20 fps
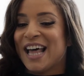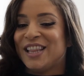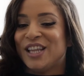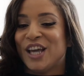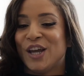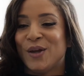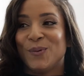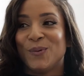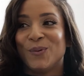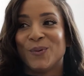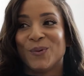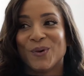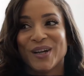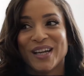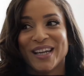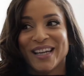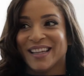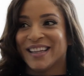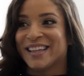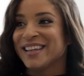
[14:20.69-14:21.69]
they
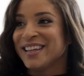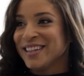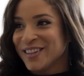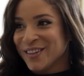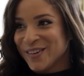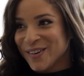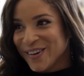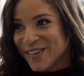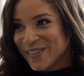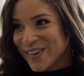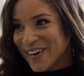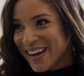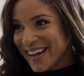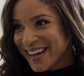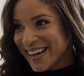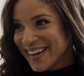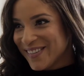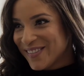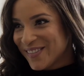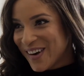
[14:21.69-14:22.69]
really do it
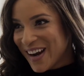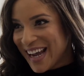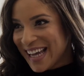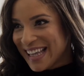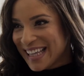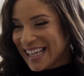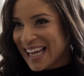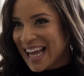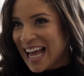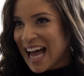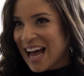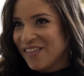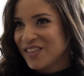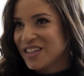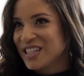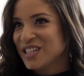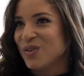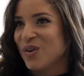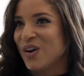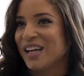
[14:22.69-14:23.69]
right, right? Like I have
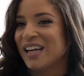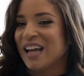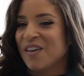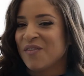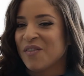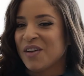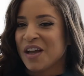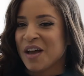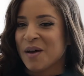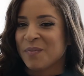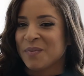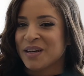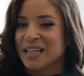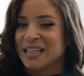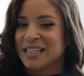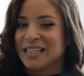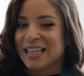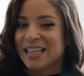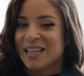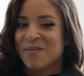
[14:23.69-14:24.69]
this one coming up and
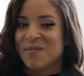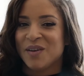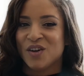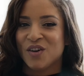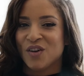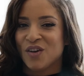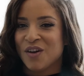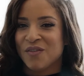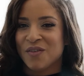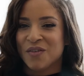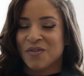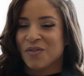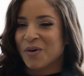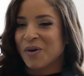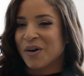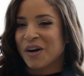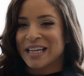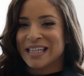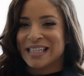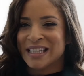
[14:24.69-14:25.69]
it's in the middle of a
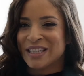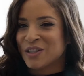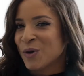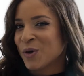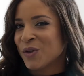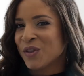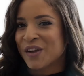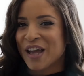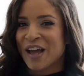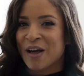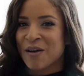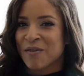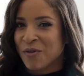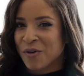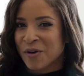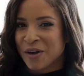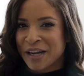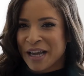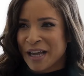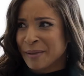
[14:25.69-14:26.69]
forest in Northern
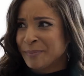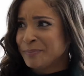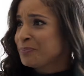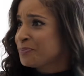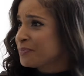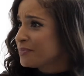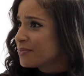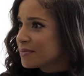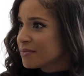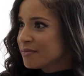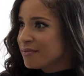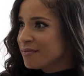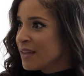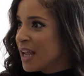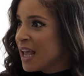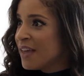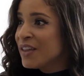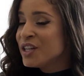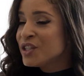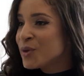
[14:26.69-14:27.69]
California.
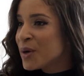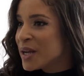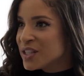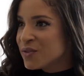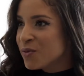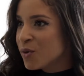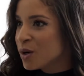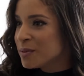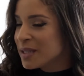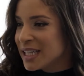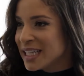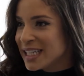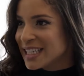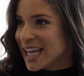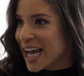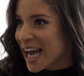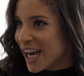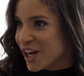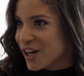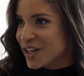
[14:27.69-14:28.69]
And they transformed an
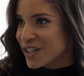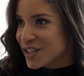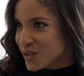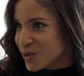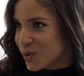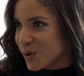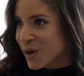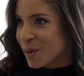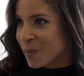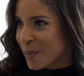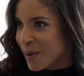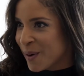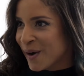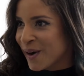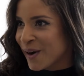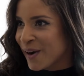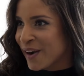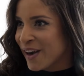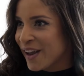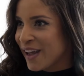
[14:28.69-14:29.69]
entire historic
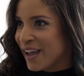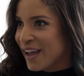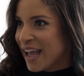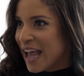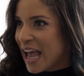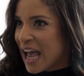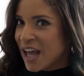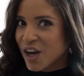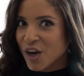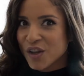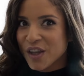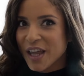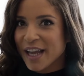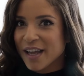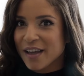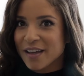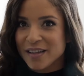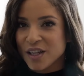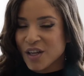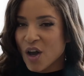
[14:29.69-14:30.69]
barn and are
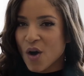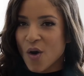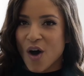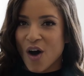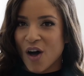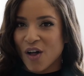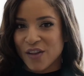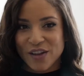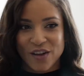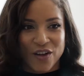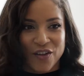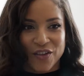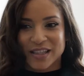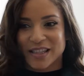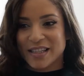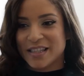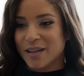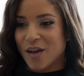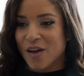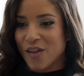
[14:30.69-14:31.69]
like, you know, hauling
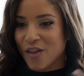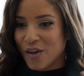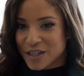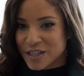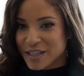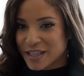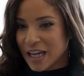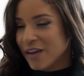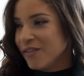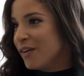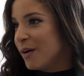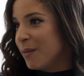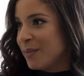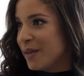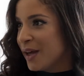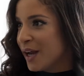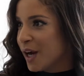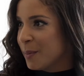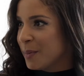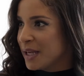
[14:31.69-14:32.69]
all our stuff up
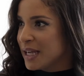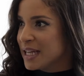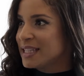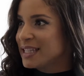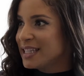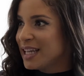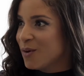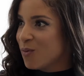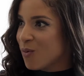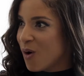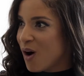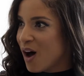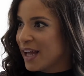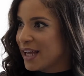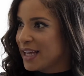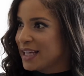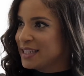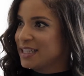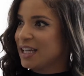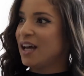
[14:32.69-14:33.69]
there because they
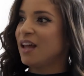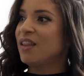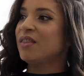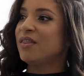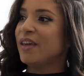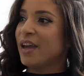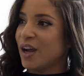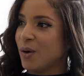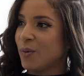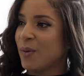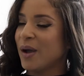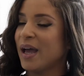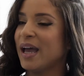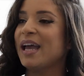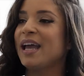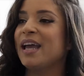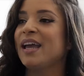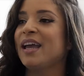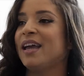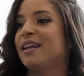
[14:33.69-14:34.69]
want it done their
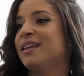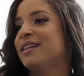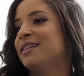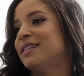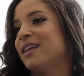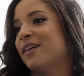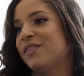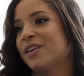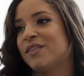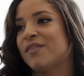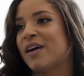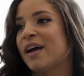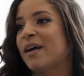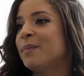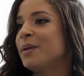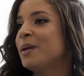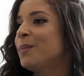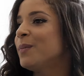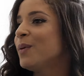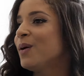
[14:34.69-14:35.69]
way. And it's 75
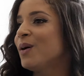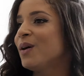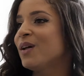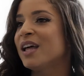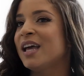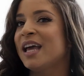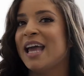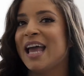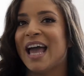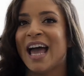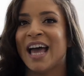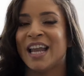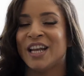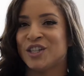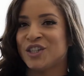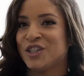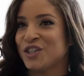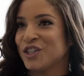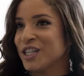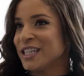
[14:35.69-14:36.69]
people and
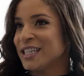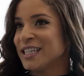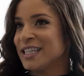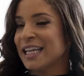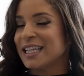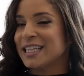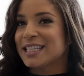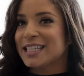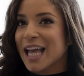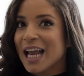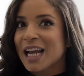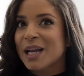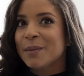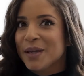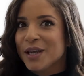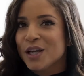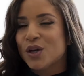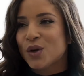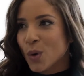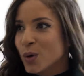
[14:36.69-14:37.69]
it's going to
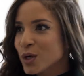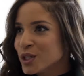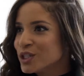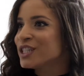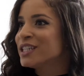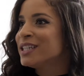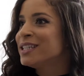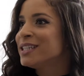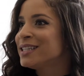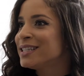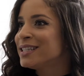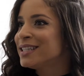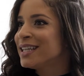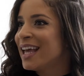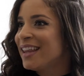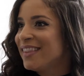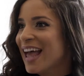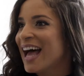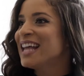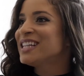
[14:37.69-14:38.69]
be gorgeous.
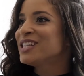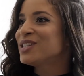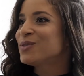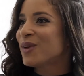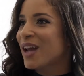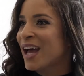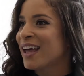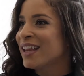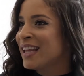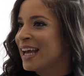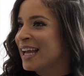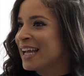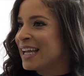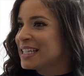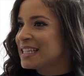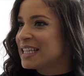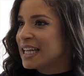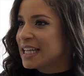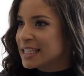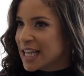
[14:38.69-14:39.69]
And that's what I like,
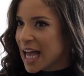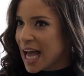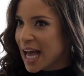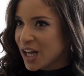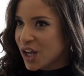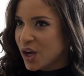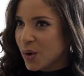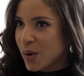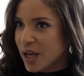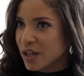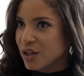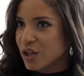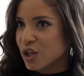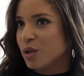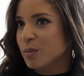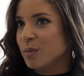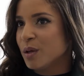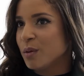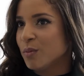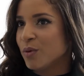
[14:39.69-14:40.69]
is that it's kind of going a
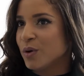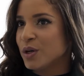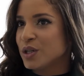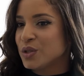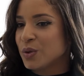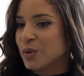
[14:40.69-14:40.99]
little bit more